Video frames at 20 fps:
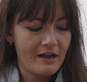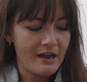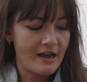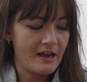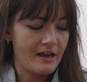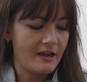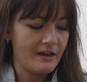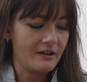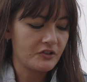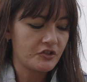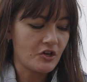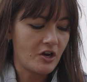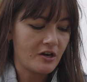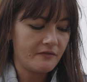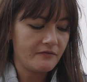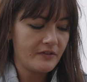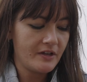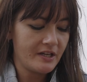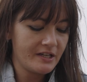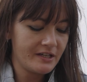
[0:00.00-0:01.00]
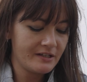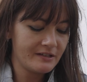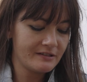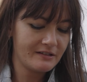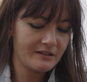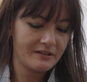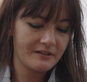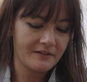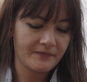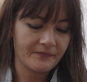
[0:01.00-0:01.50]
at John and
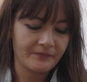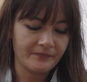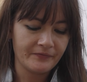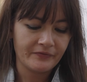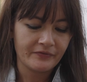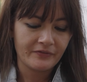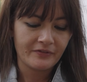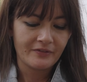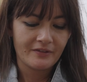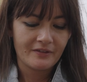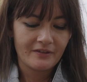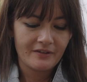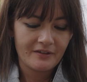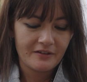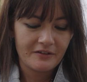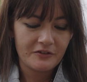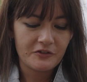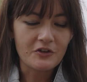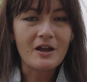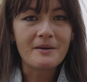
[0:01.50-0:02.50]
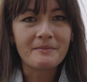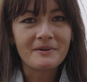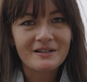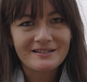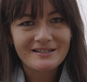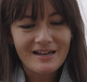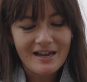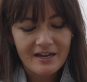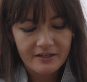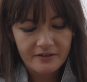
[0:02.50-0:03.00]
Vinny's, so I'm
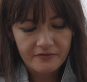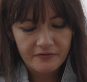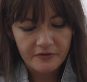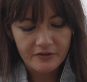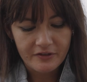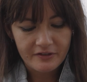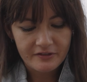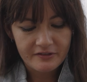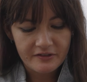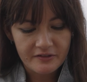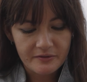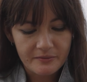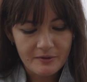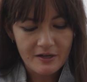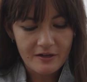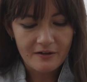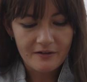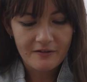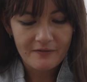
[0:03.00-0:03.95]
excited for this as well.